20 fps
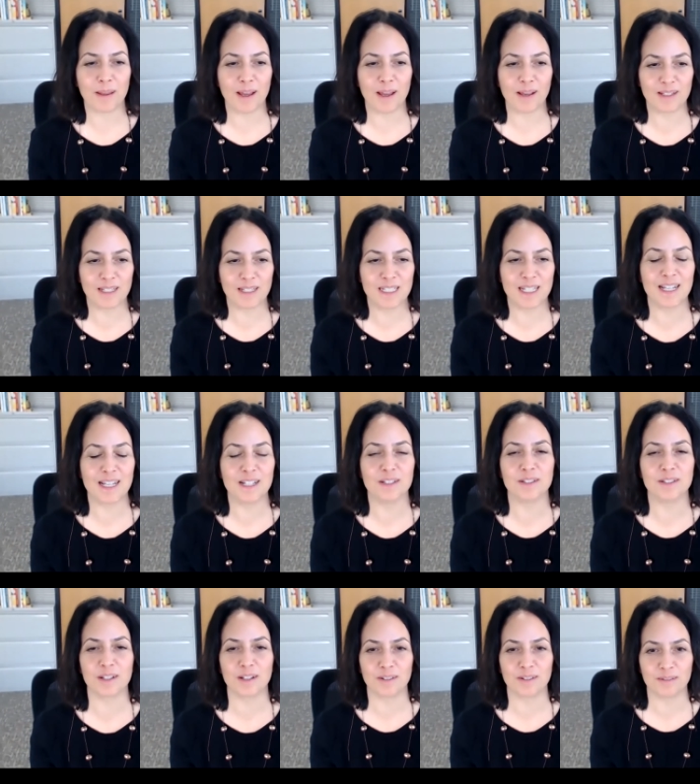
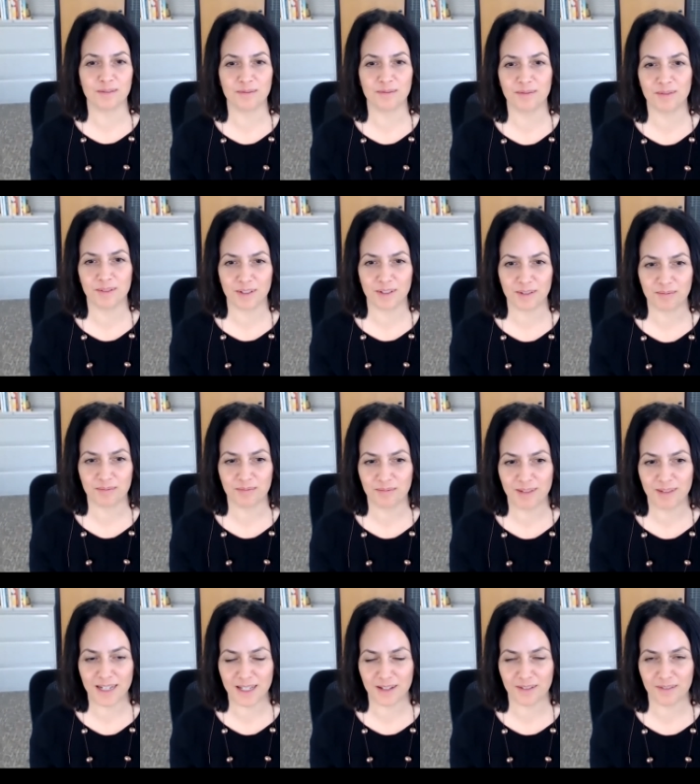contains
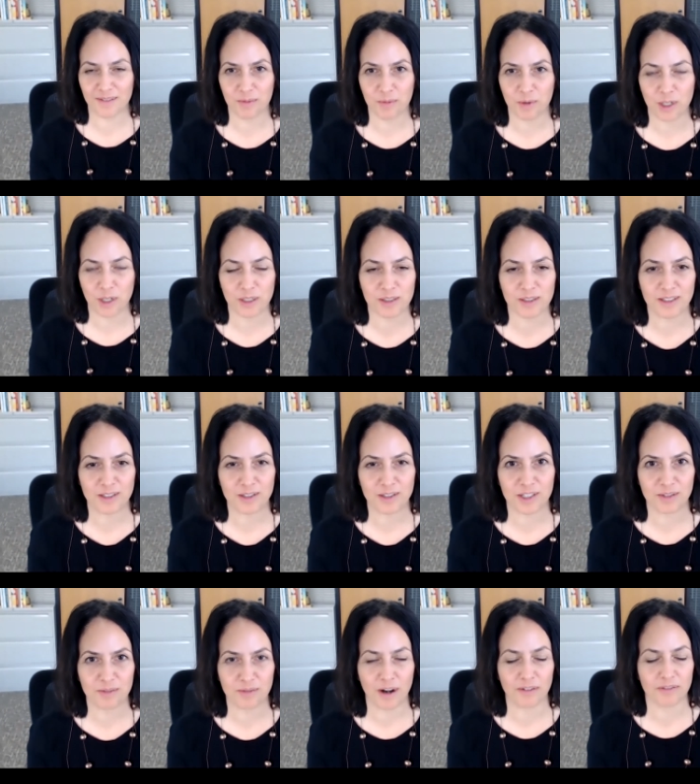many of the works that
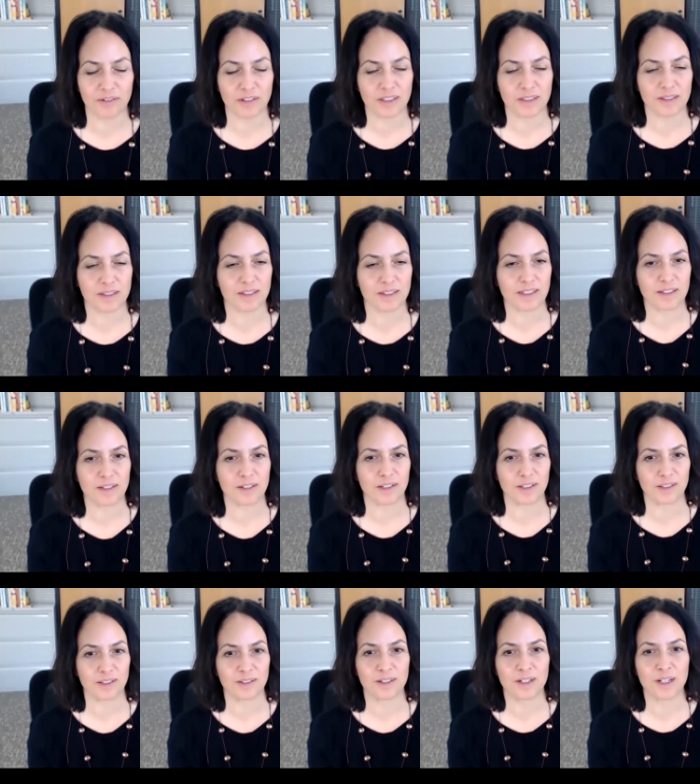she referenced in
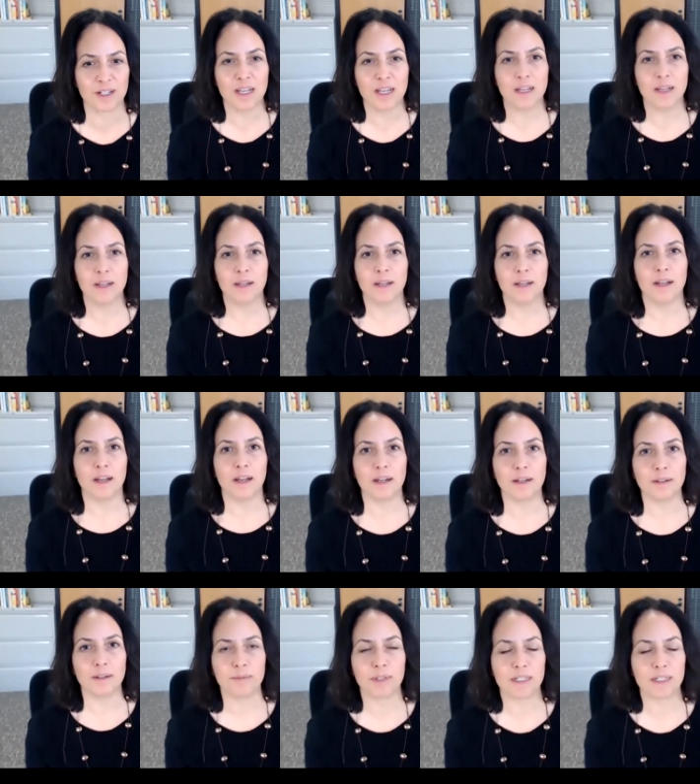her
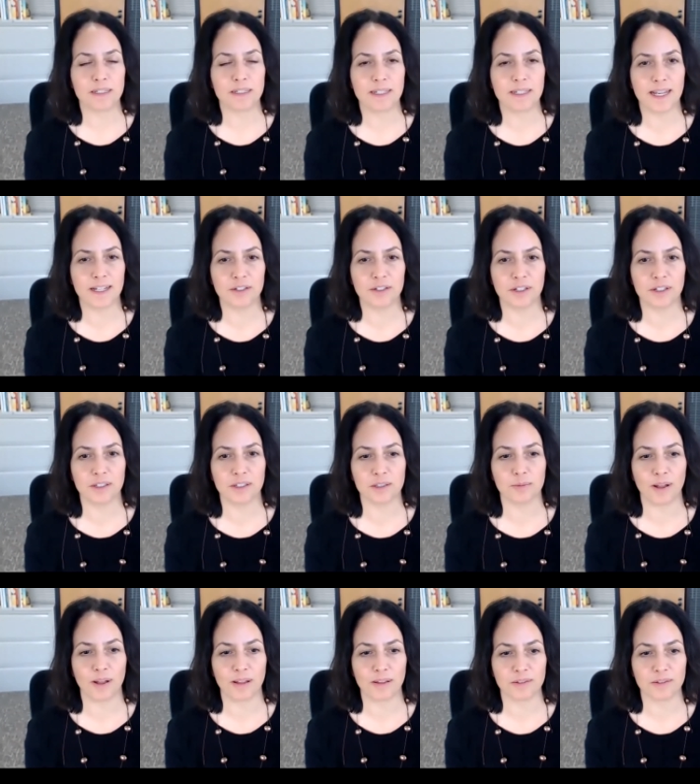presentation, as
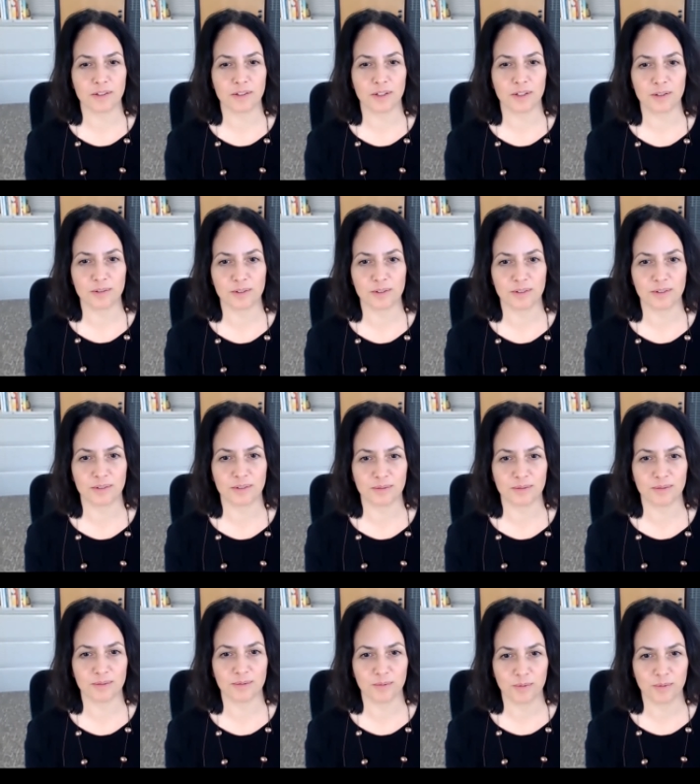well as those
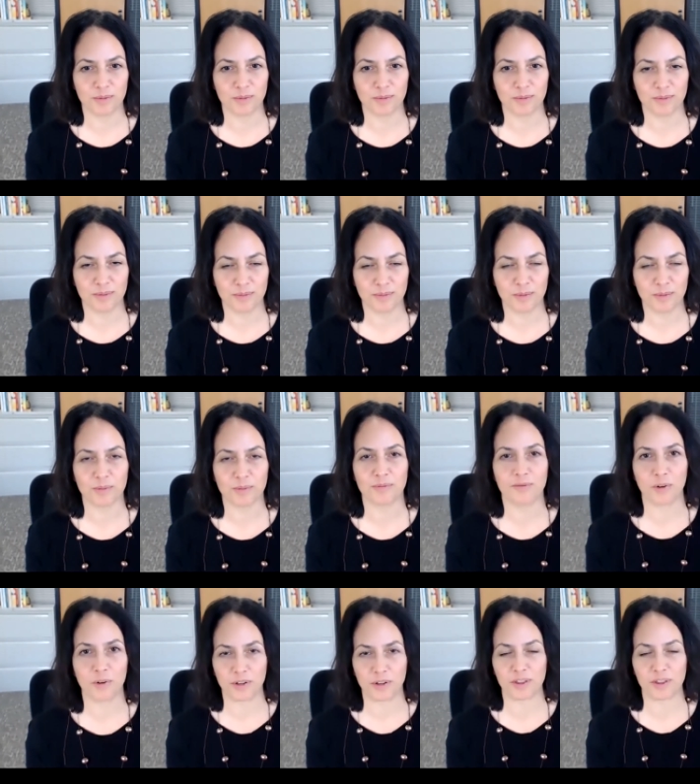
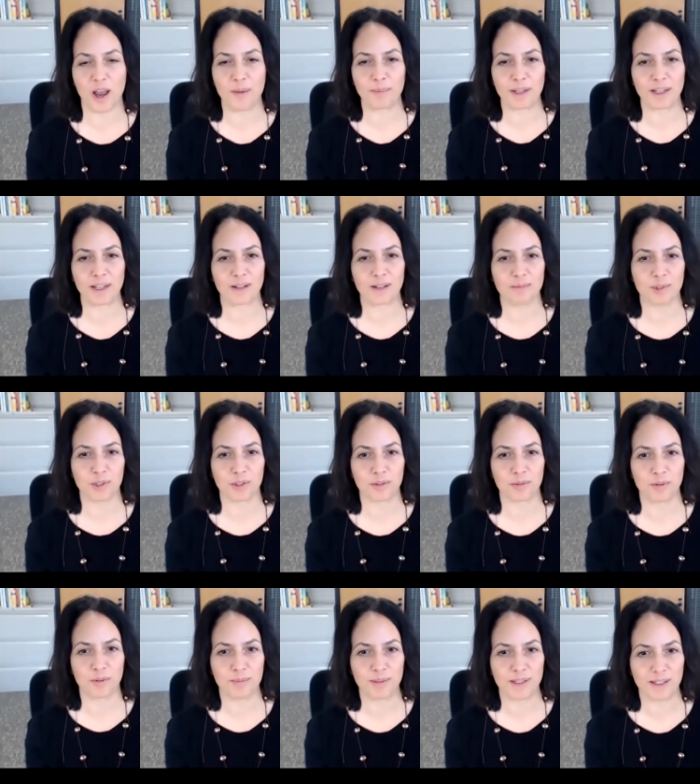forthcoming, I'm sure
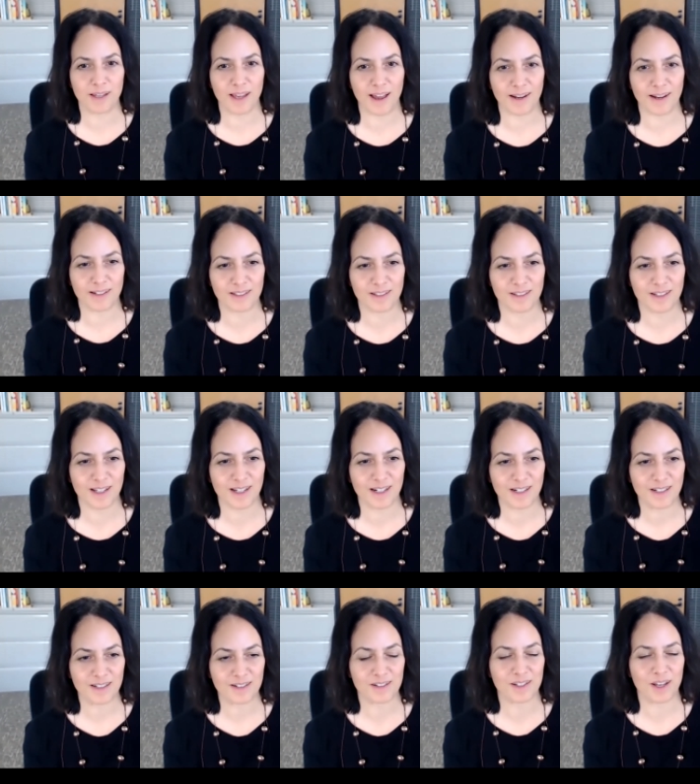will be added
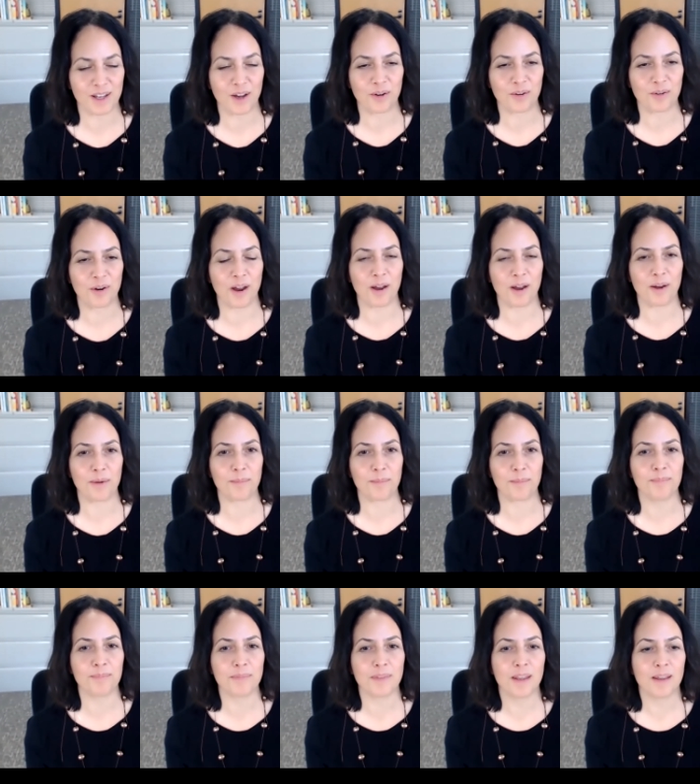there. So
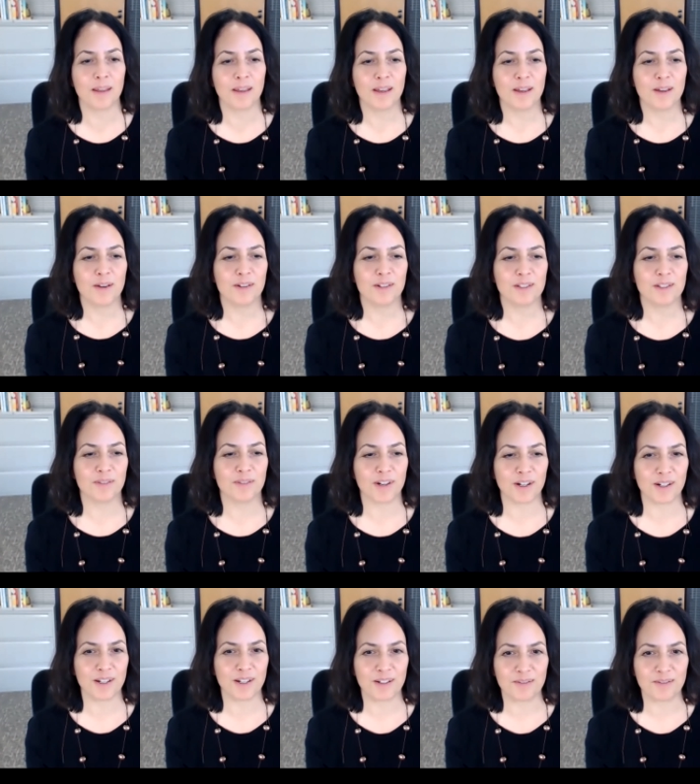
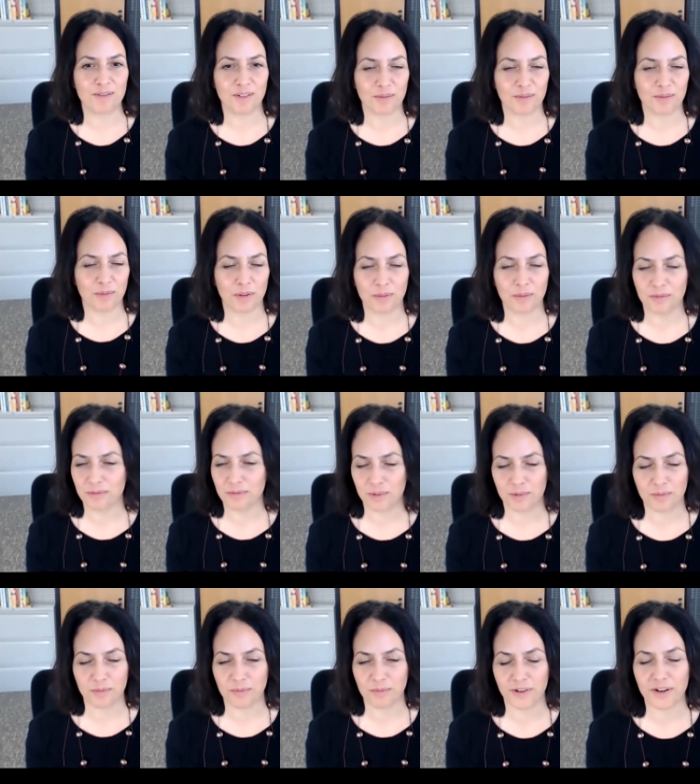we're
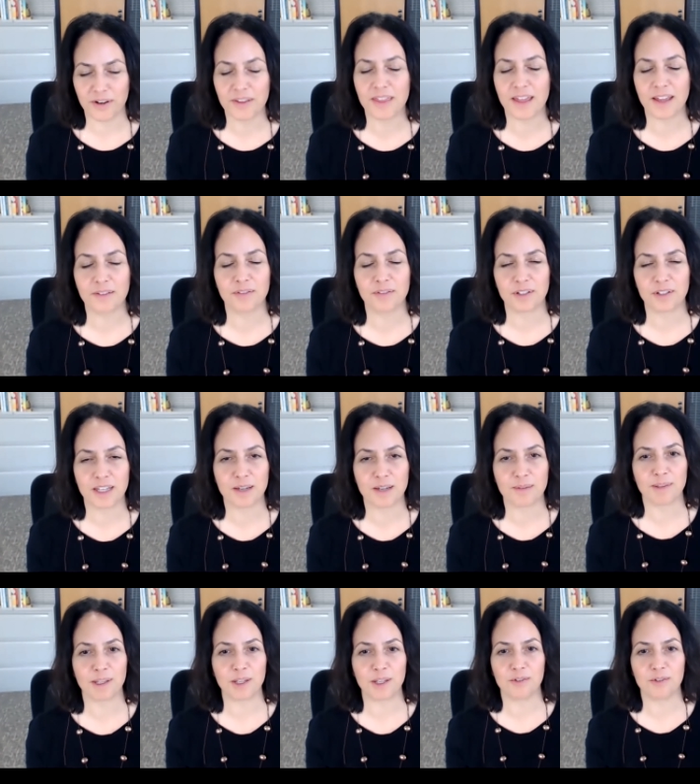very thankful, Kim,
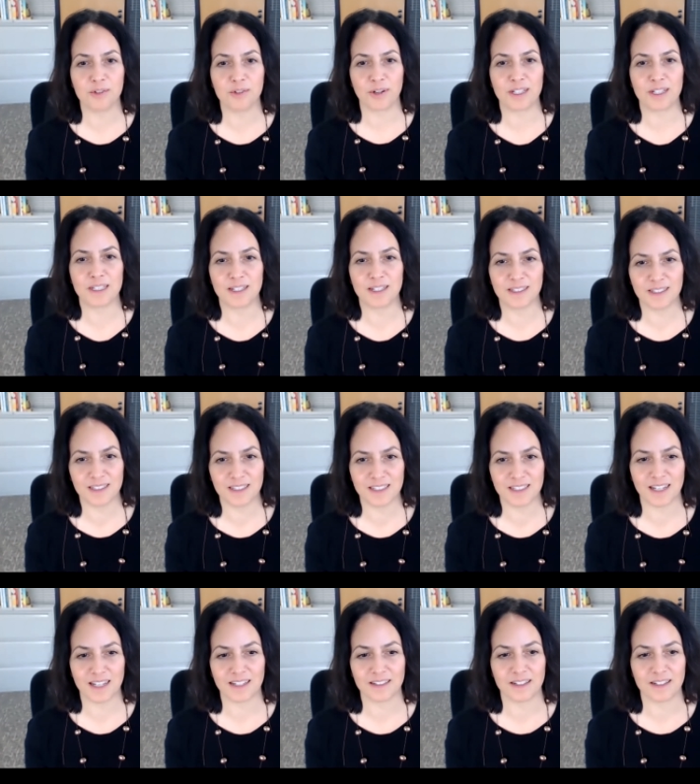that you joined us
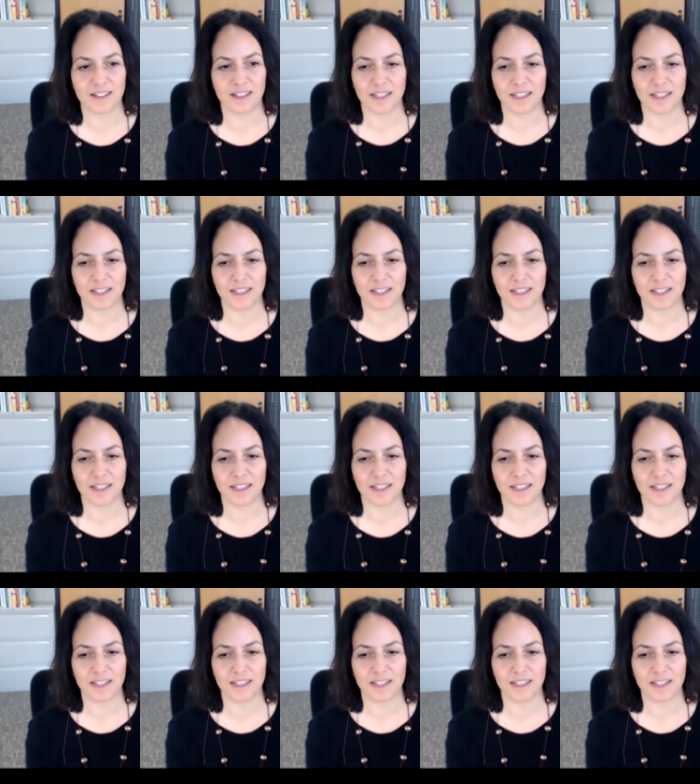at the